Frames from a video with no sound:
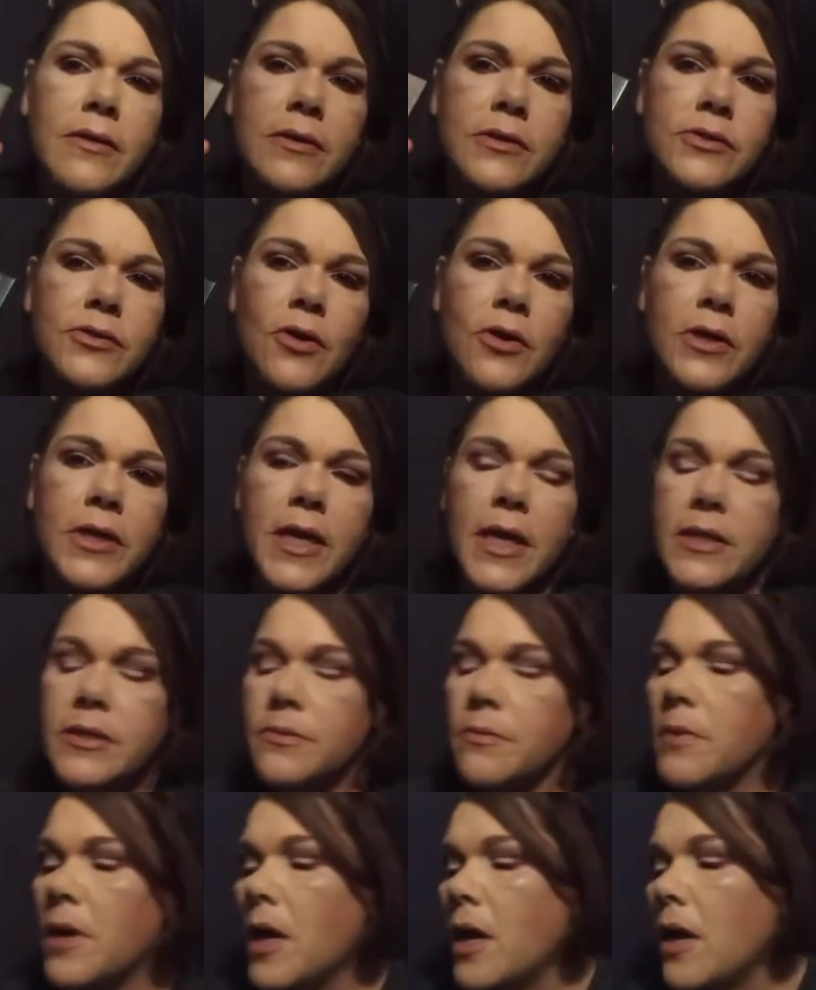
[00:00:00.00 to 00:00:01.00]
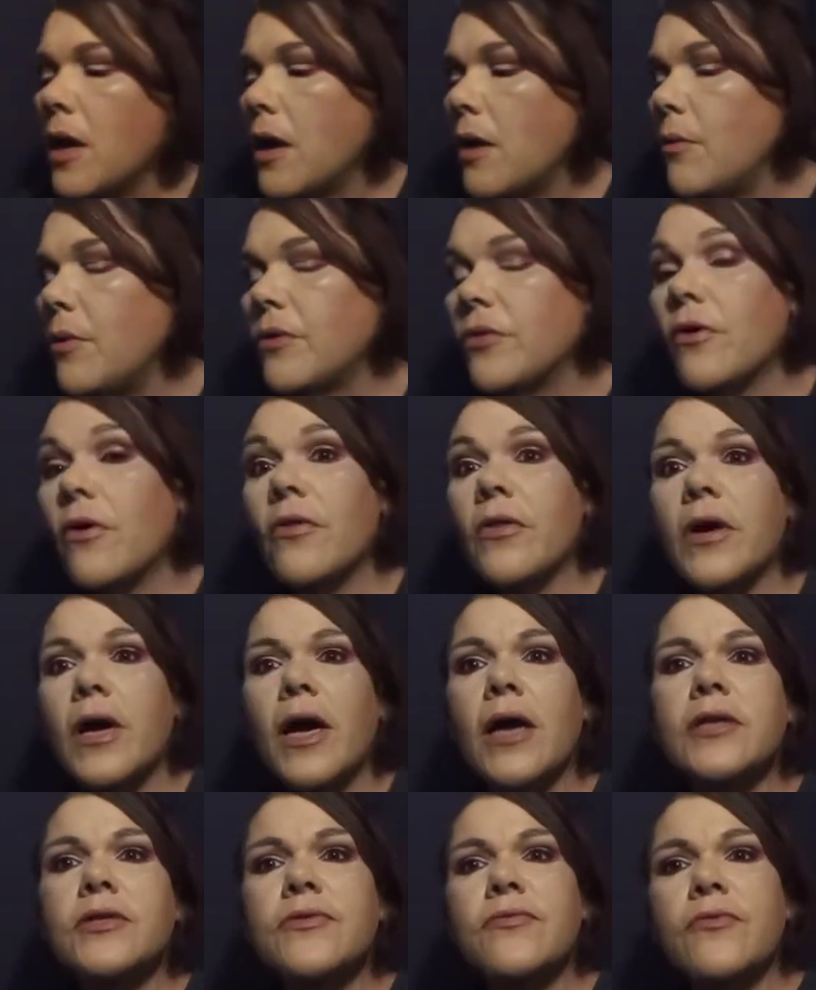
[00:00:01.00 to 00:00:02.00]
sarcasm, with all the
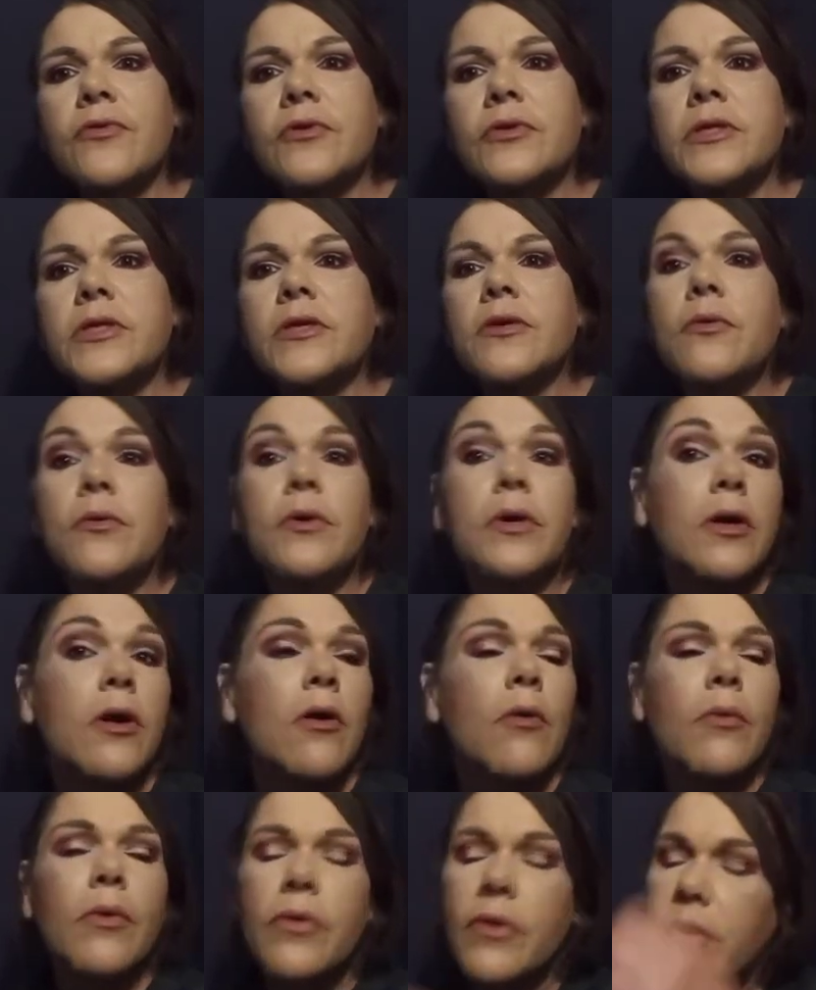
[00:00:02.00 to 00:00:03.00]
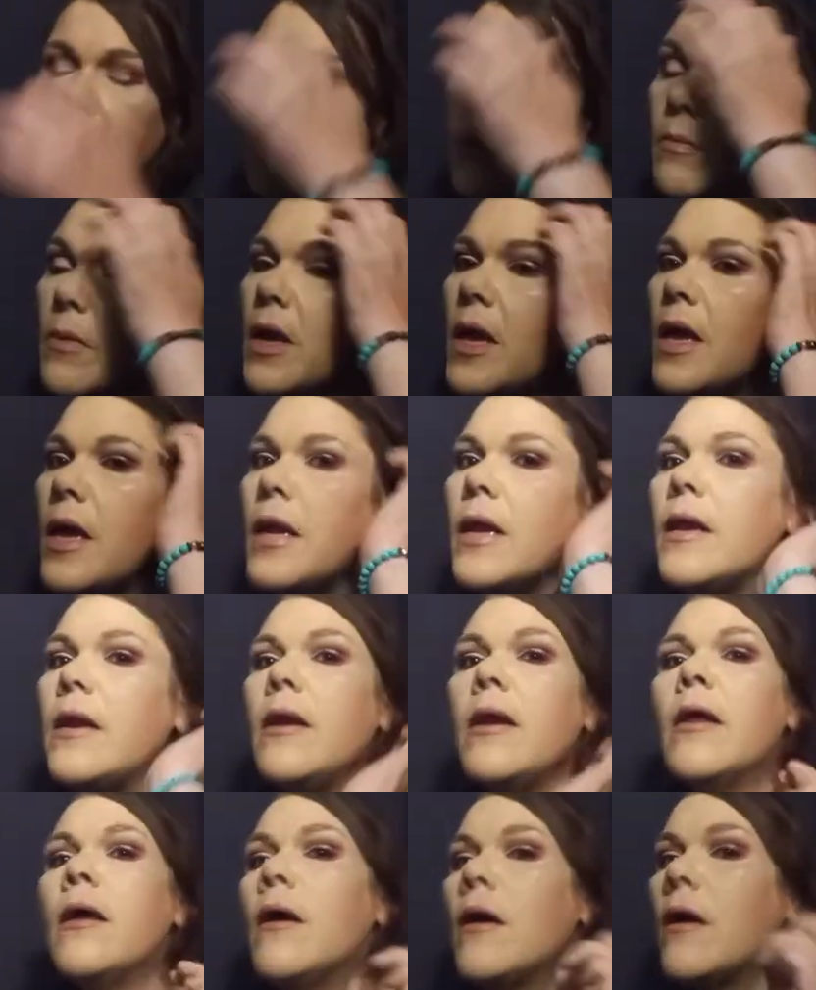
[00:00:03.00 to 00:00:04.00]
controversy going on with him
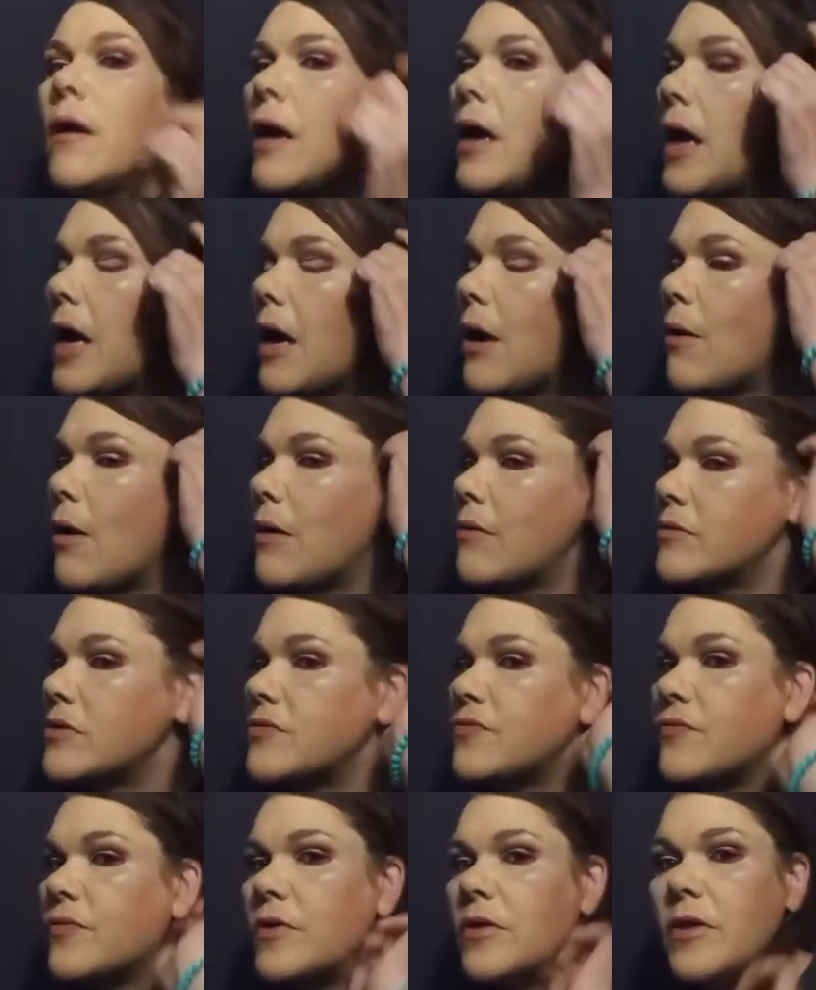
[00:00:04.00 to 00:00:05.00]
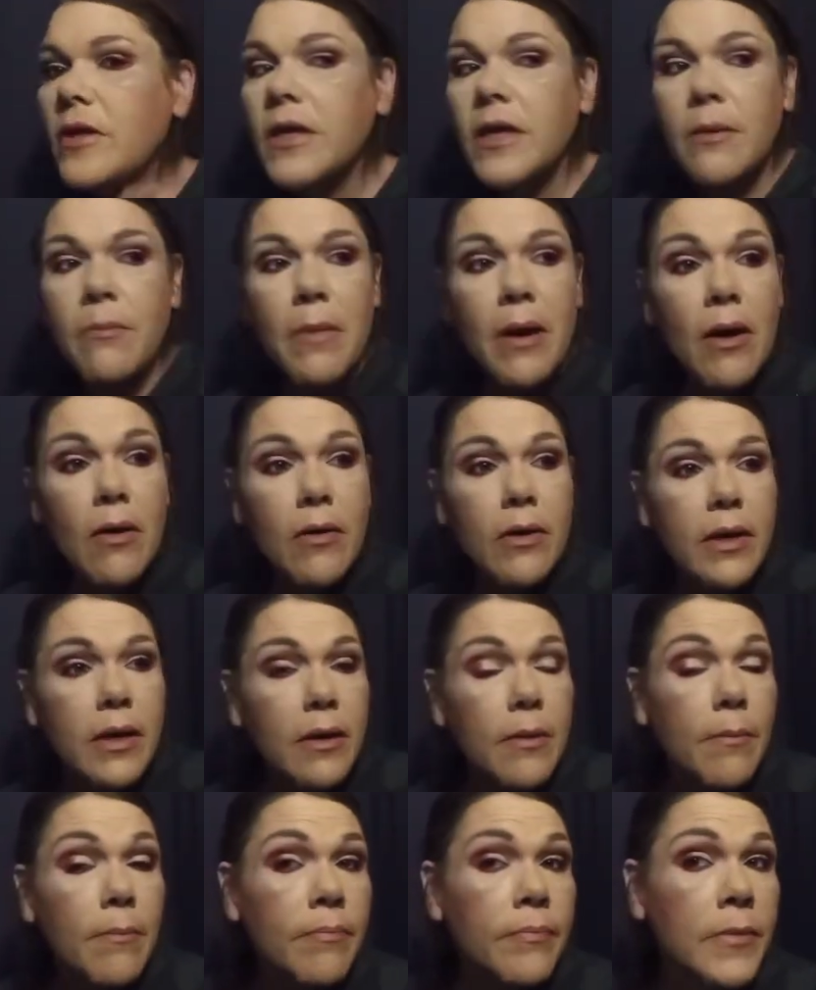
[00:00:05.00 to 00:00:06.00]
and how I was feeling about
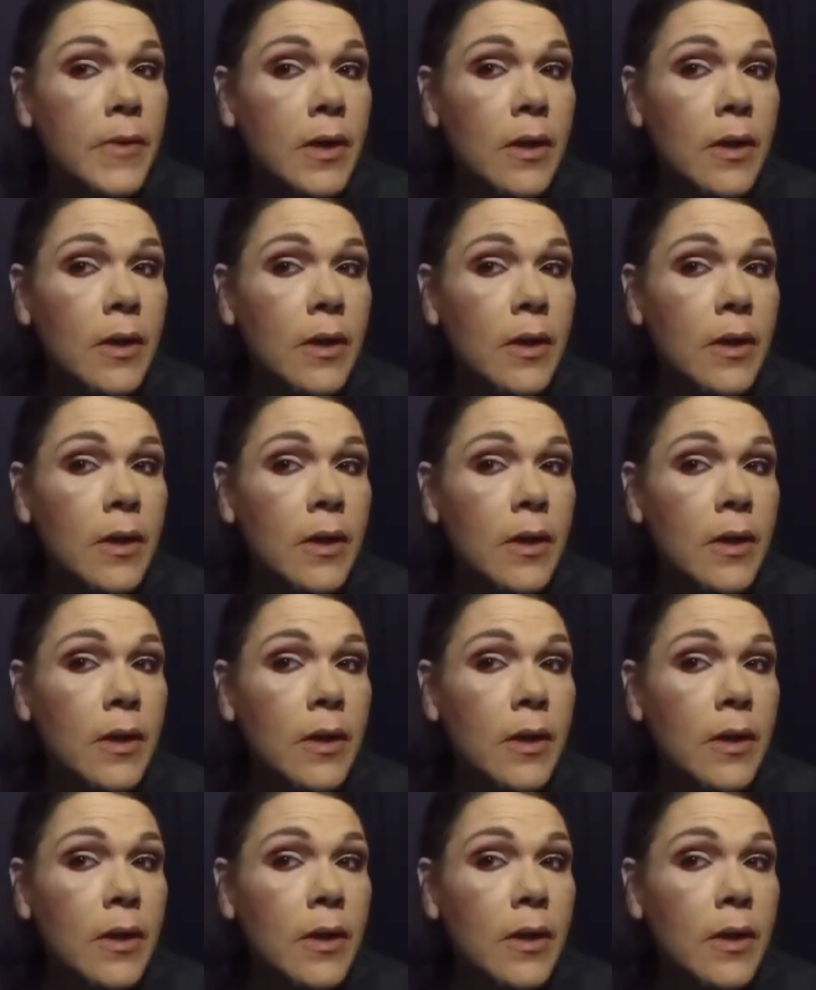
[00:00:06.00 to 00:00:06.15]
him,